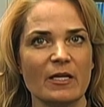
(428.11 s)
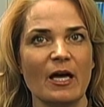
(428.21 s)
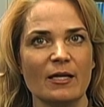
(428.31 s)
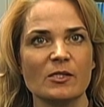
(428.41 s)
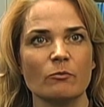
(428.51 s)

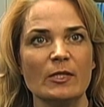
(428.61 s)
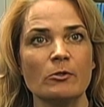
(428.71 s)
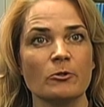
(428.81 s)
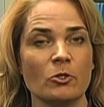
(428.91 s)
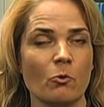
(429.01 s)
Hess
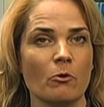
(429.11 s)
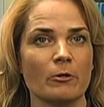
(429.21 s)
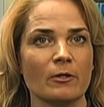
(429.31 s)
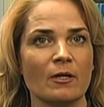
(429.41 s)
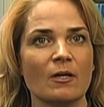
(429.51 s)
Research
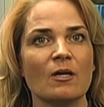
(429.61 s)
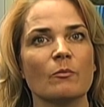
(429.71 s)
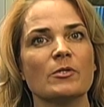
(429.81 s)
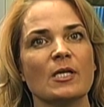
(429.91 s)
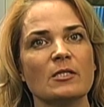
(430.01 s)
Award
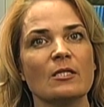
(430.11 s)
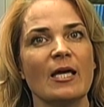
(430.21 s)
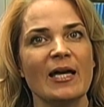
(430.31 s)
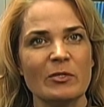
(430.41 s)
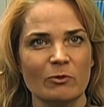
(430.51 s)
presented
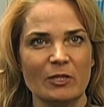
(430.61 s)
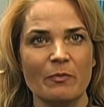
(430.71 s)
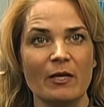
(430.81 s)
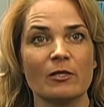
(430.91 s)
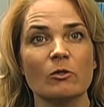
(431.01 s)
annually
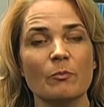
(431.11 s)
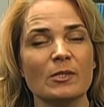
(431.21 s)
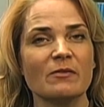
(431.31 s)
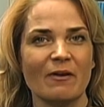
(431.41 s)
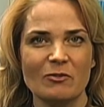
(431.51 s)
by the
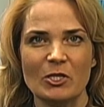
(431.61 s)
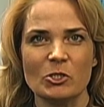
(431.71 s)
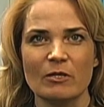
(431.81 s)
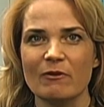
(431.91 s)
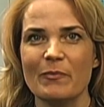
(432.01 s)
Lupus
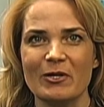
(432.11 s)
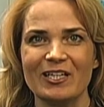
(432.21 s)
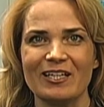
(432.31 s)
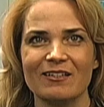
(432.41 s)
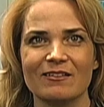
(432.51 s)
Foundation of
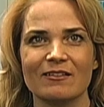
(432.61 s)
America.